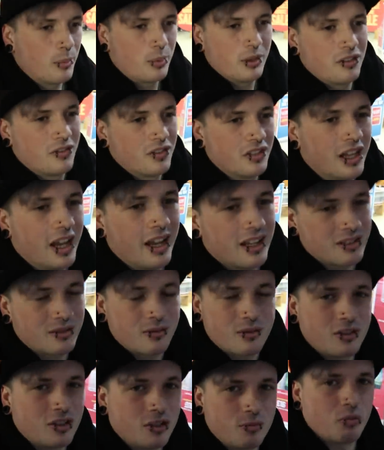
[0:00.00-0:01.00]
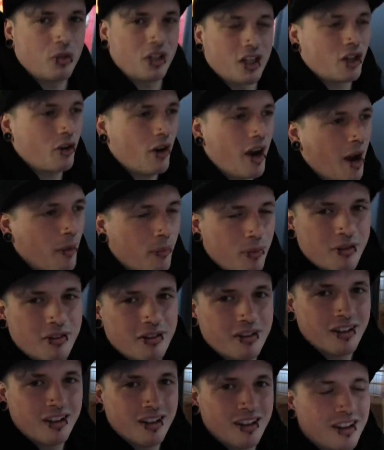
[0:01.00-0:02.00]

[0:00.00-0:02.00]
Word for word: but even that's pretty crap. Yeah.